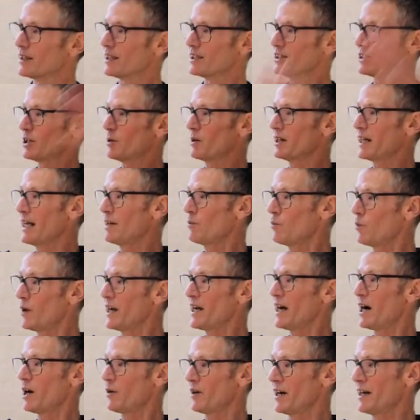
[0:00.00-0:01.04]
So again,
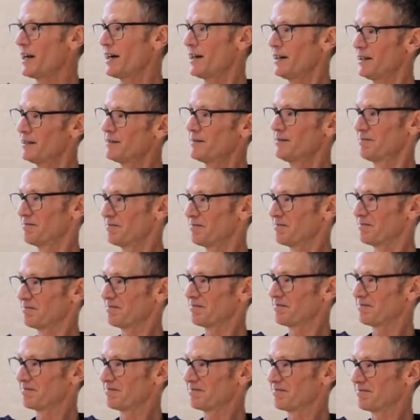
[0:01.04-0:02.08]
we are in a,
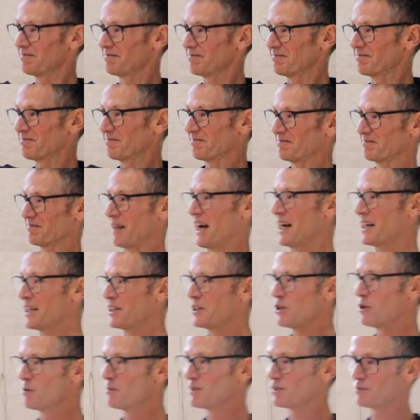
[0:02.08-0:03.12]
an
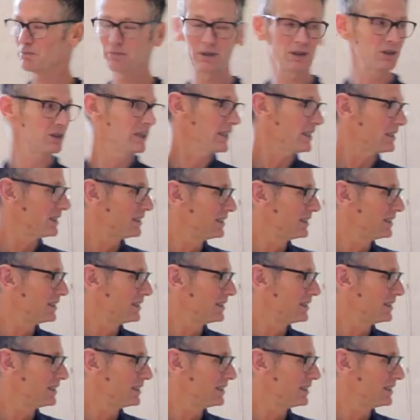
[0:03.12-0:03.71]
enormous building.